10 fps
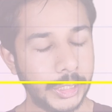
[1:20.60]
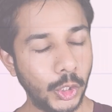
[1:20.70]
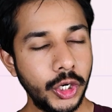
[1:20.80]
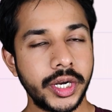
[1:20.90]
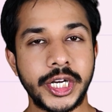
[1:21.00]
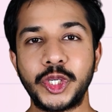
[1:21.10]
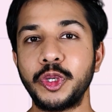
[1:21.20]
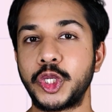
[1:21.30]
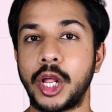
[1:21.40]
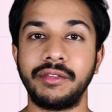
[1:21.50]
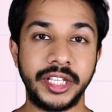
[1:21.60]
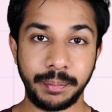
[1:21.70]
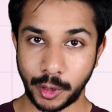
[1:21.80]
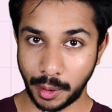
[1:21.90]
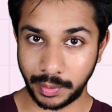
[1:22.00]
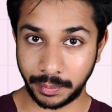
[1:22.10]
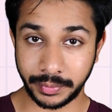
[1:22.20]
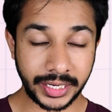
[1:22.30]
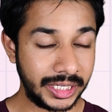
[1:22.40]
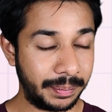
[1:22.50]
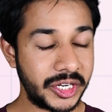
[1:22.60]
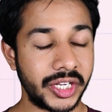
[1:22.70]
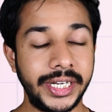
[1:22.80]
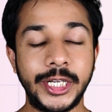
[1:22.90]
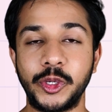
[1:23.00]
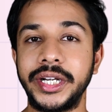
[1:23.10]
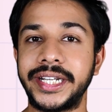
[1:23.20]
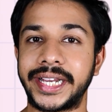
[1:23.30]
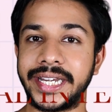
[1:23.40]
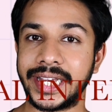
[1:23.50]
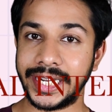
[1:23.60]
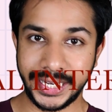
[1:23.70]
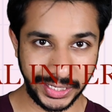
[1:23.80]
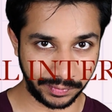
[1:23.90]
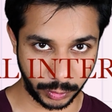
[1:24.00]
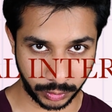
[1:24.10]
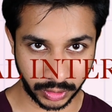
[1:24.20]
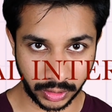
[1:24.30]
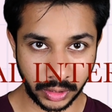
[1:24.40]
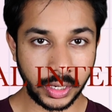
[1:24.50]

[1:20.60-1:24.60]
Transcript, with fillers: Don't rush to solve the problem, especially during technical interviews.